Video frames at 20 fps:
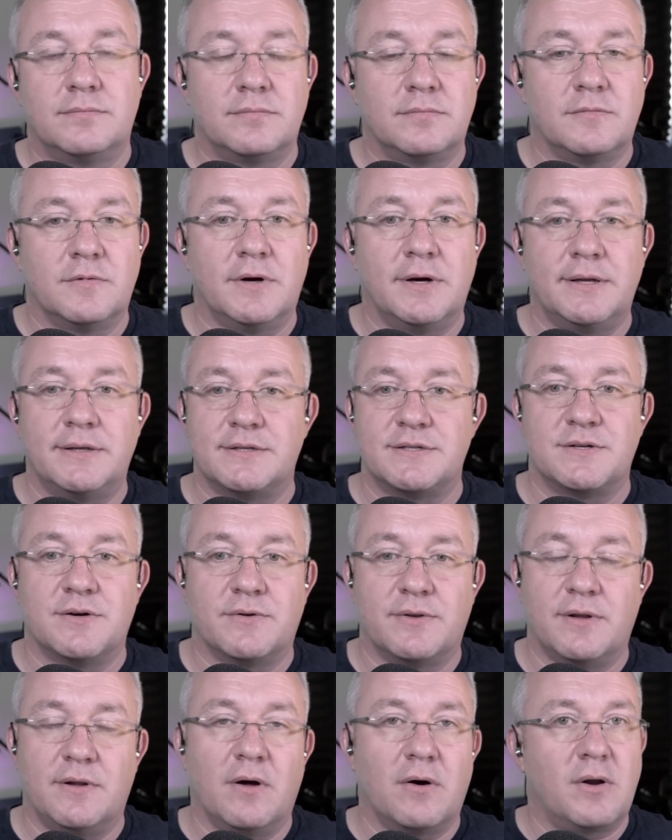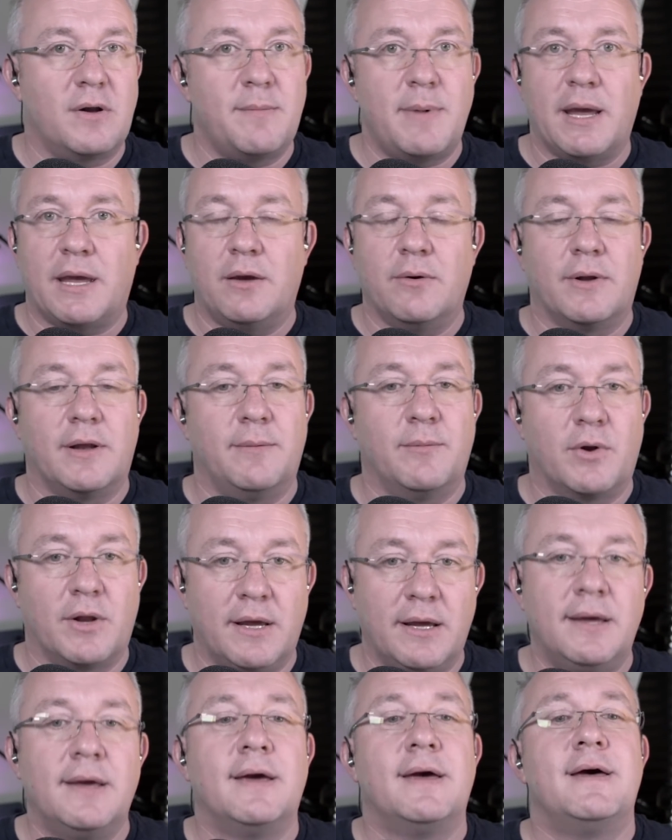right? So they're not going to make you any
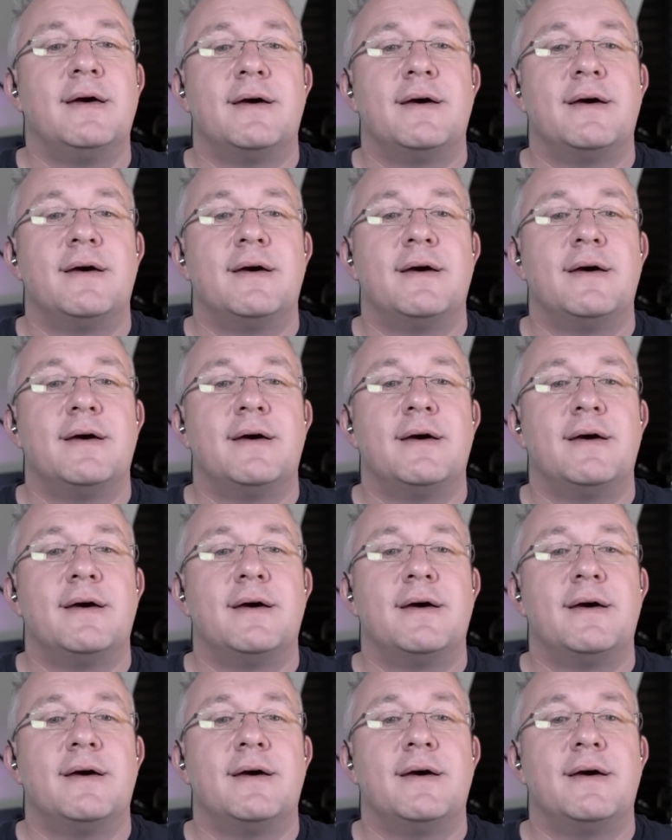money.